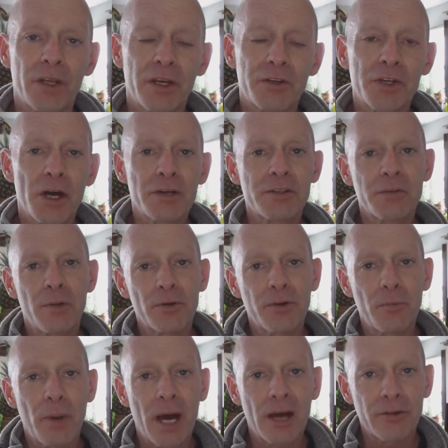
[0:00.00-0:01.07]
It talks about
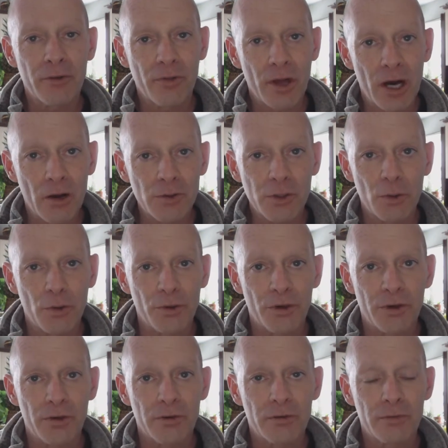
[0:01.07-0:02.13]
the path of the
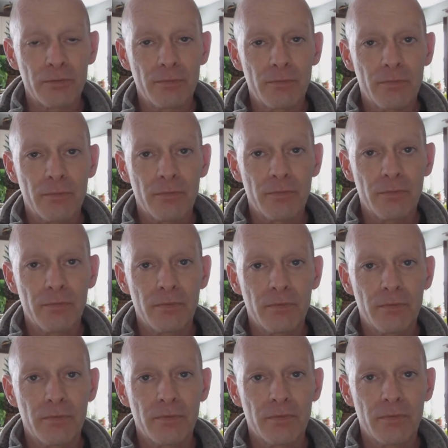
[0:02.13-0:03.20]
householder,
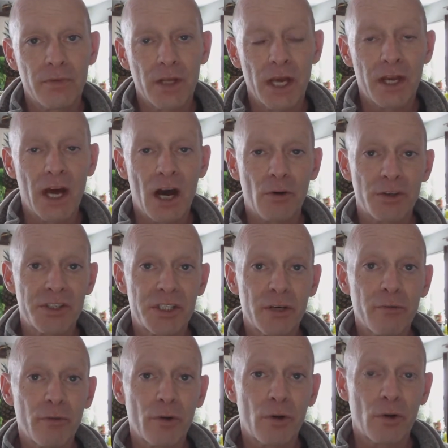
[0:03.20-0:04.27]
and how, as
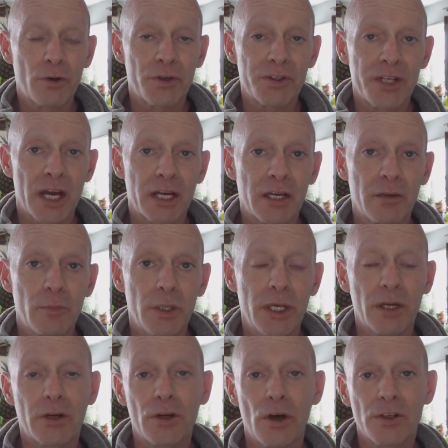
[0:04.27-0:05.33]
difficult as that can be,
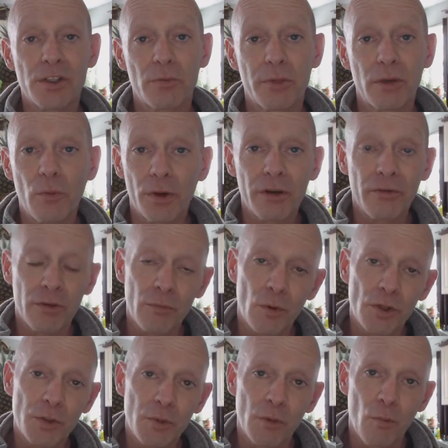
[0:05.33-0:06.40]
it can also be one of the
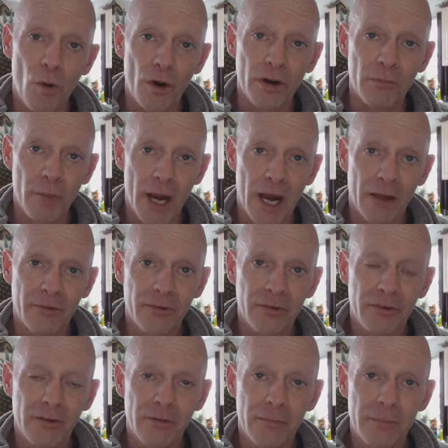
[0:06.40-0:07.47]
most rewarding paths.